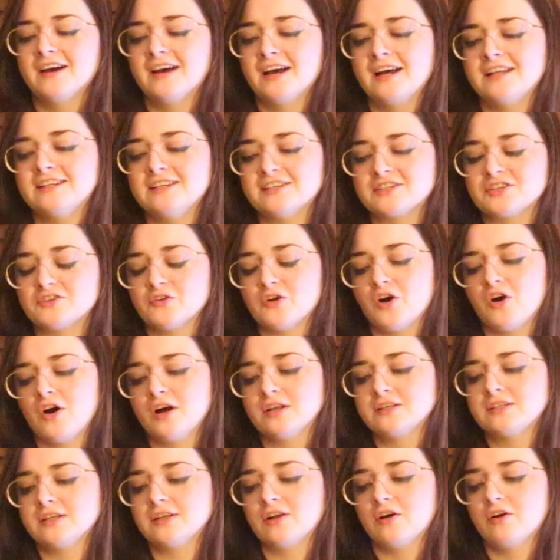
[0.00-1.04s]
additional
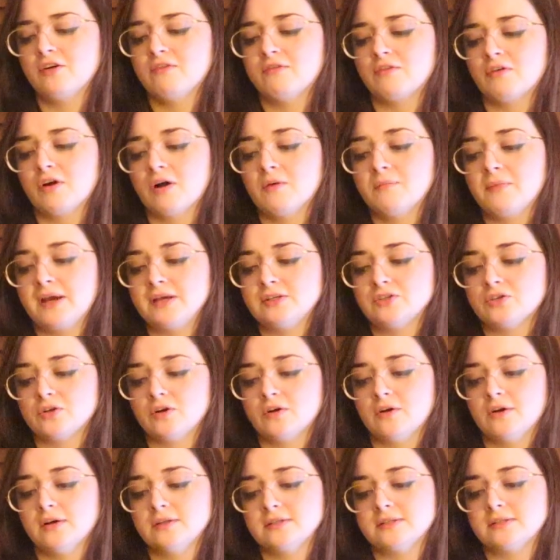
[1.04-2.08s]
content over on
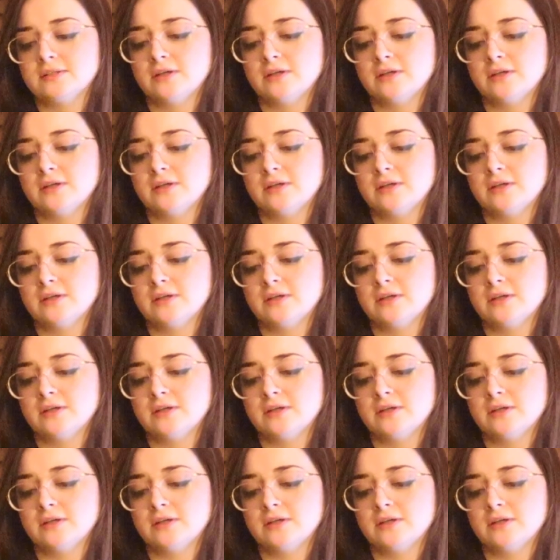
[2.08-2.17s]
Patreon.